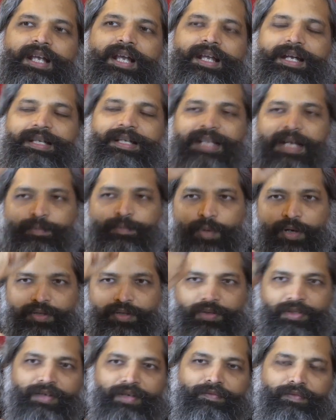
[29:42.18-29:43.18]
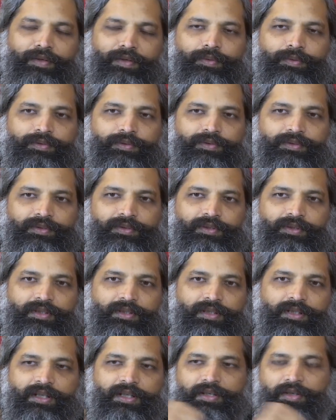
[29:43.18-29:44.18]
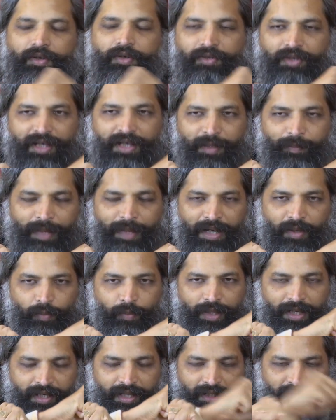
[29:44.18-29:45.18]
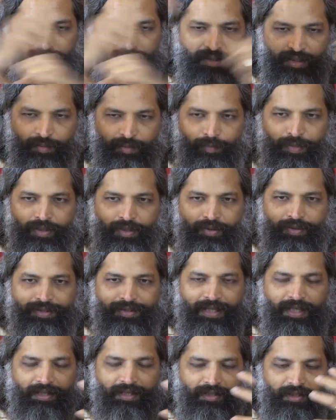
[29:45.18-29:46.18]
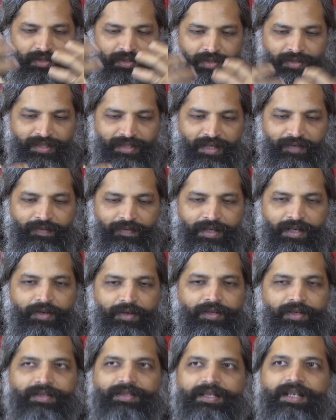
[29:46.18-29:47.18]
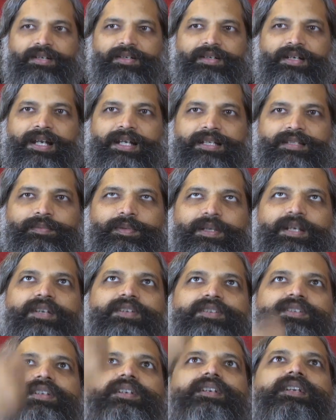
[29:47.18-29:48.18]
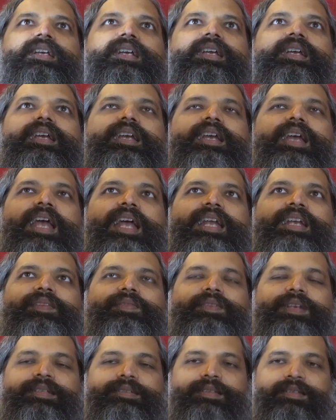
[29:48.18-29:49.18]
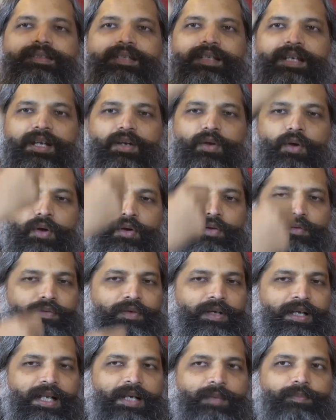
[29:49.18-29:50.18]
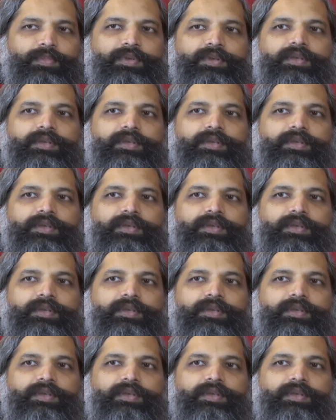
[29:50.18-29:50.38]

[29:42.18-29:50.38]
And at that point you refuse. Not only by will, but you center yourself around your central aspiration, and if necessary, call for help,